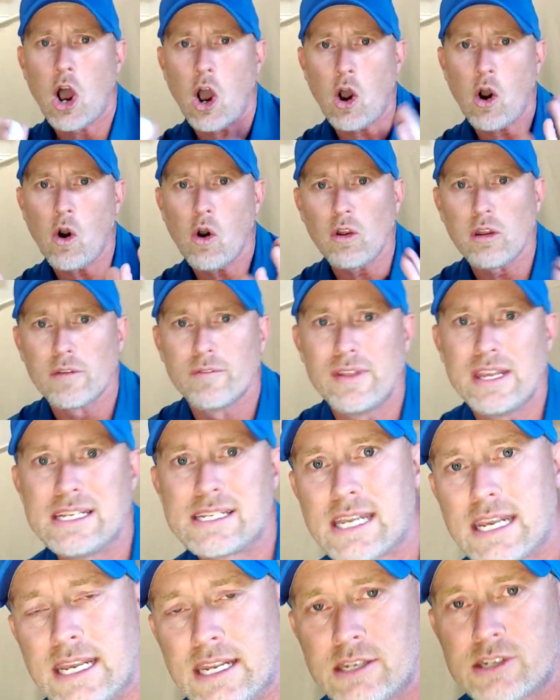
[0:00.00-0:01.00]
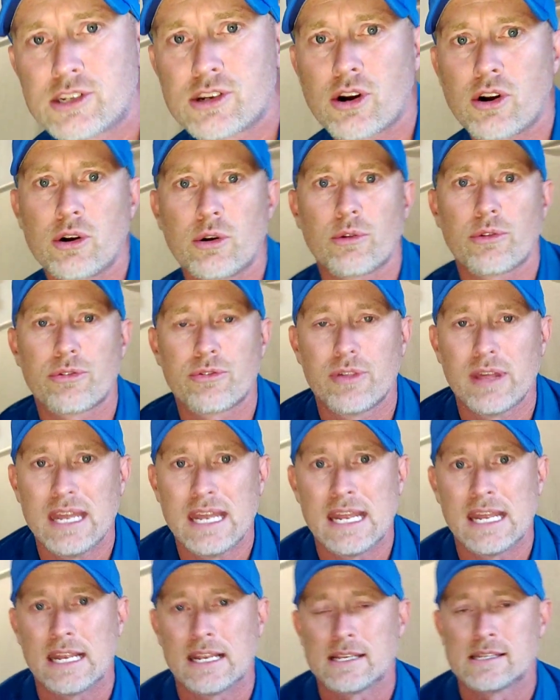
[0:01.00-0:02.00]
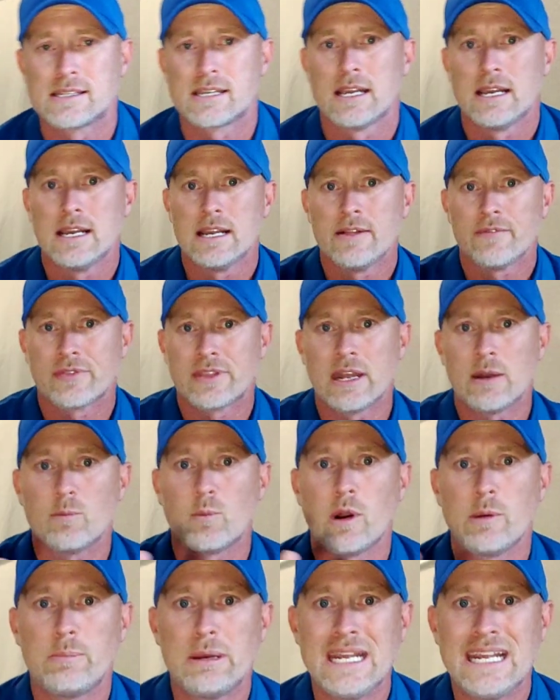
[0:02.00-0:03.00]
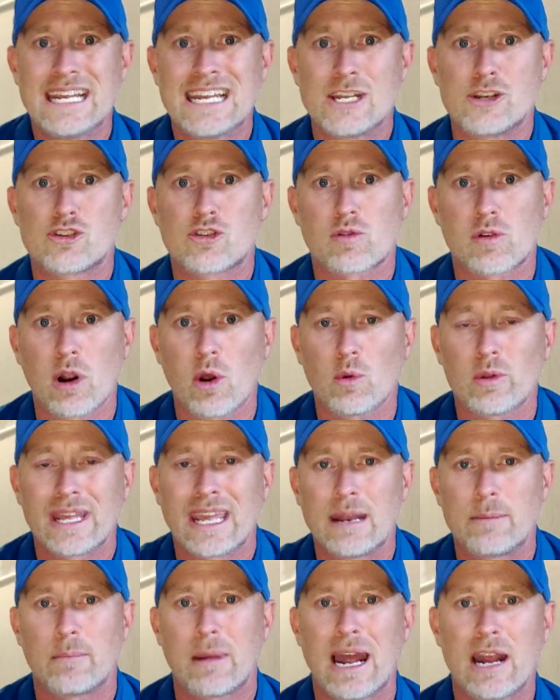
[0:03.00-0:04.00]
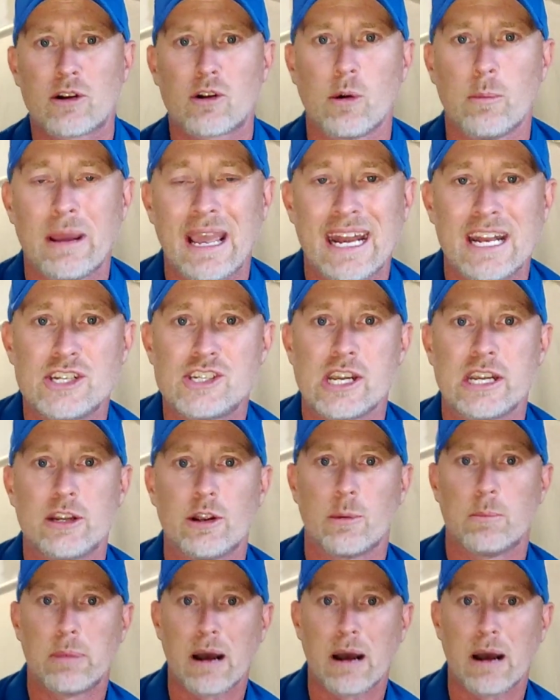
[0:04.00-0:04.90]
All of these internal things that would be controlling and micromanaging your